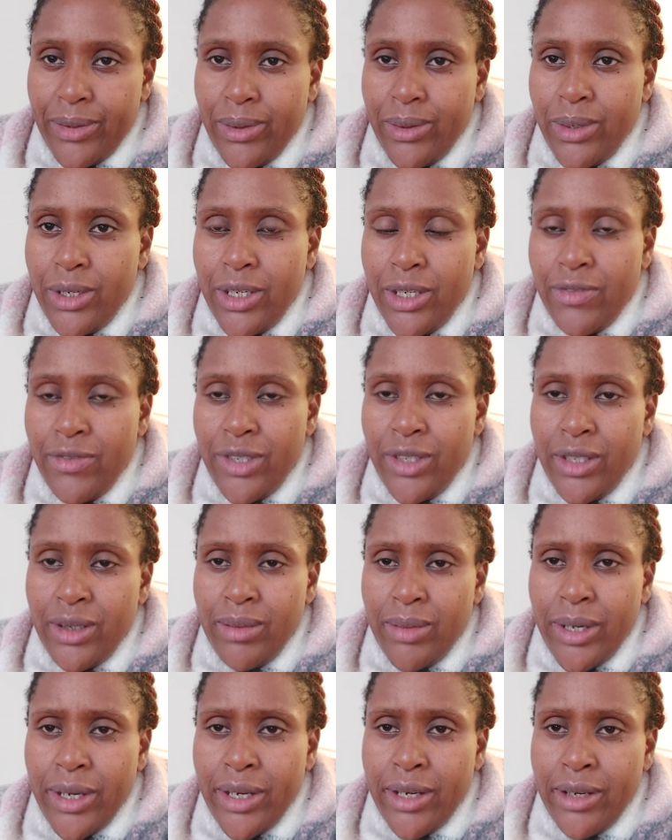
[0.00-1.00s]
Good evening,
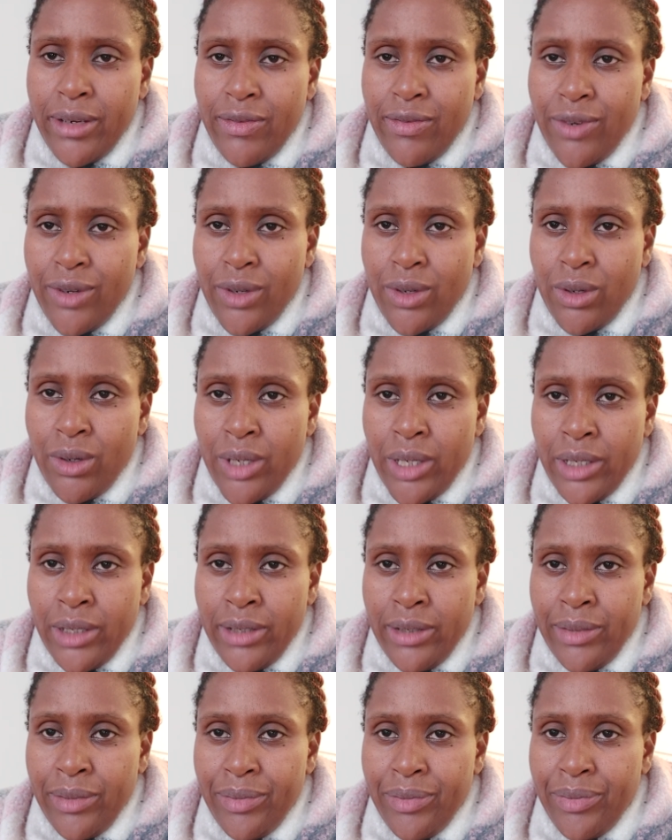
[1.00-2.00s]
my followers.
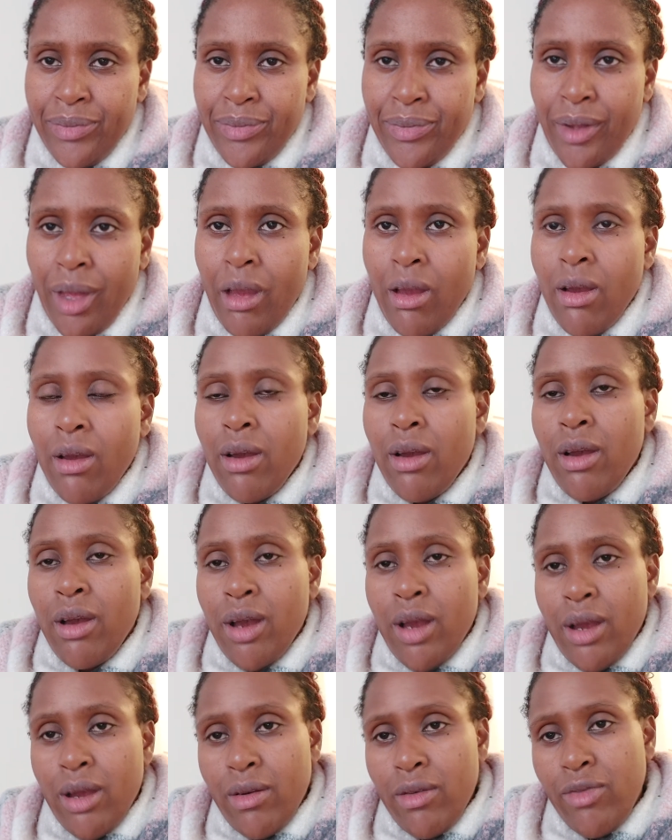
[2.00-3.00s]

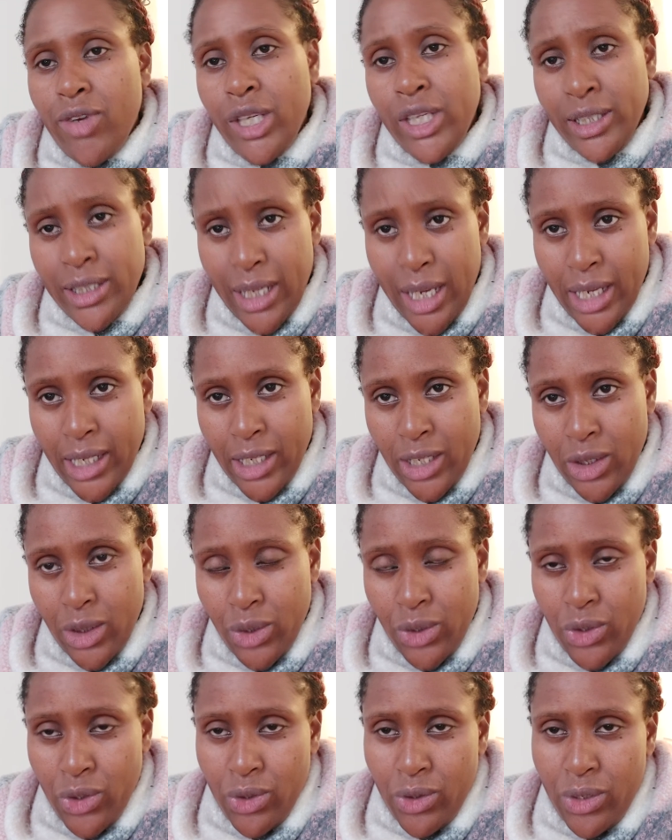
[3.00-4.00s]
Very sad
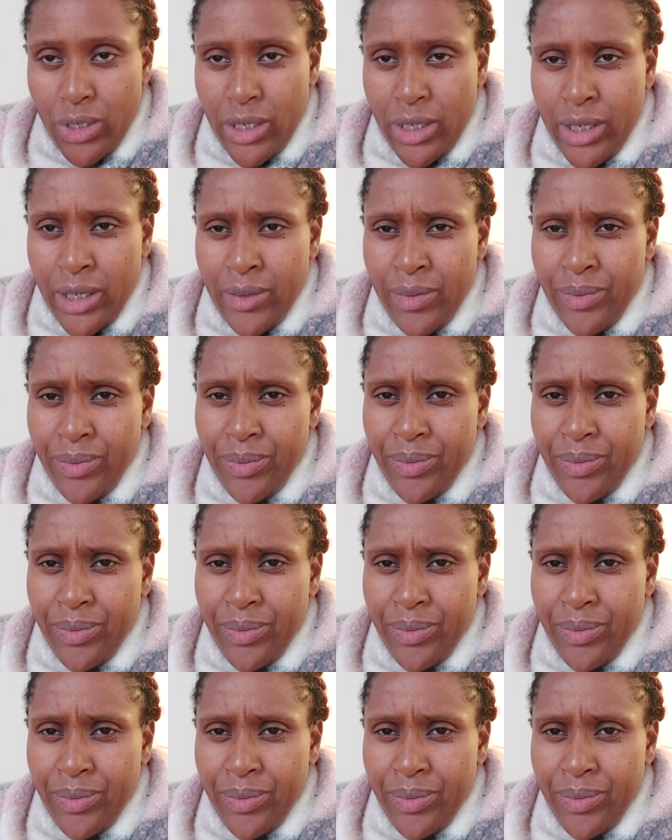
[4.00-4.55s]
news today.